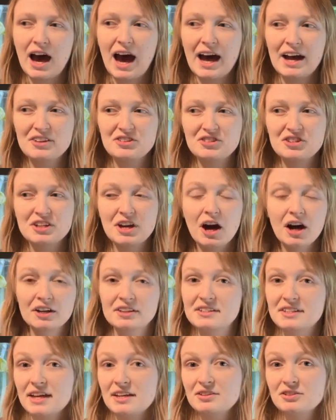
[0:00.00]
actually
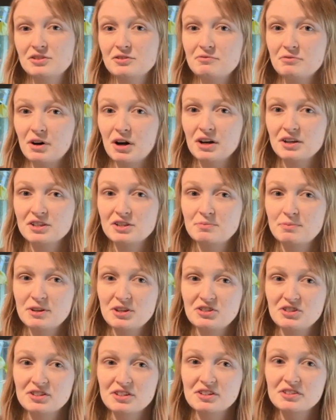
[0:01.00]
identify
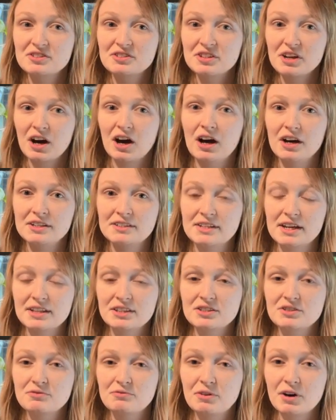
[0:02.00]
species and start
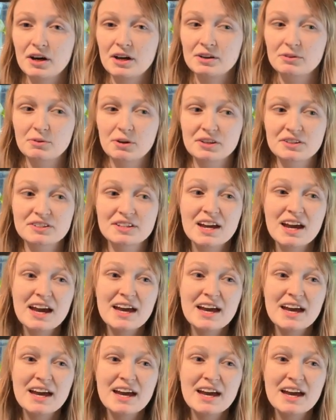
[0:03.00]
identifying ones.